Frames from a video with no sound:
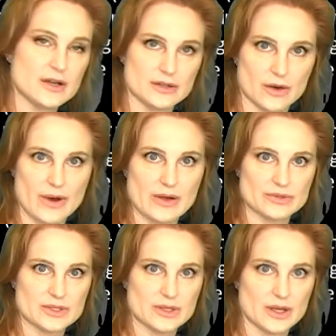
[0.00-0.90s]
on the
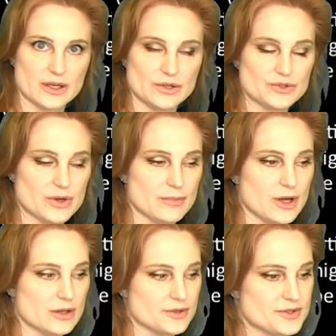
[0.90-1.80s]
ground at neutron
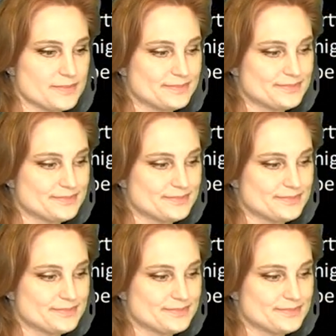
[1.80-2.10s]
monitors,